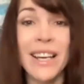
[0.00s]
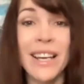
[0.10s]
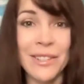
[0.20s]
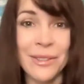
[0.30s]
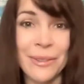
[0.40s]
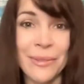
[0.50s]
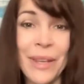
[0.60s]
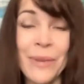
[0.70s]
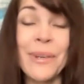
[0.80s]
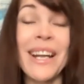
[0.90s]
I do.
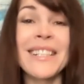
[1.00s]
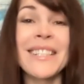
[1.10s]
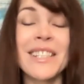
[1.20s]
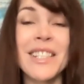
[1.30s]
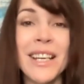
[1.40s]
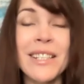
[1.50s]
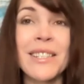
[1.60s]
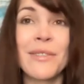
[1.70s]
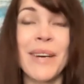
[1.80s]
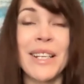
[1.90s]
What I
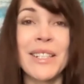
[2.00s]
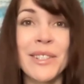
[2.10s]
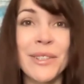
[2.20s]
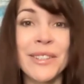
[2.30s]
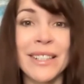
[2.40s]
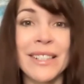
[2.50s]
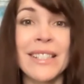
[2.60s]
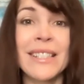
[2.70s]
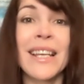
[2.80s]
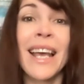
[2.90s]
suggest to my
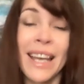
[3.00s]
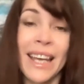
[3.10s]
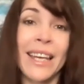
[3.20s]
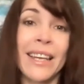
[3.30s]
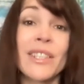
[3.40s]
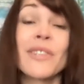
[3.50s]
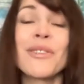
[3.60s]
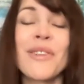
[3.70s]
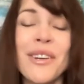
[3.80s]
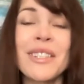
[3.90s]
students is to
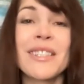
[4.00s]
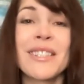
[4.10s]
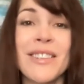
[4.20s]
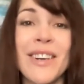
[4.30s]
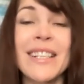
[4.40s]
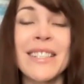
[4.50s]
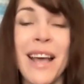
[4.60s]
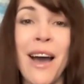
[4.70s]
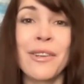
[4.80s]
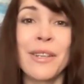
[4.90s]
not stress
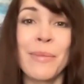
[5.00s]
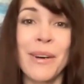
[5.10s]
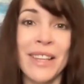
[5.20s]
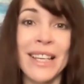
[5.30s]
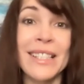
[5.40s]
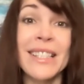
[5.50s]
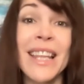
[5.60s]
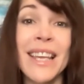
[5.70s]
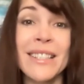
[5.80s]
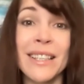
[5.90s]
out about these
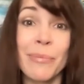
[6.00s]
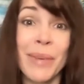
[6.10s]
things at the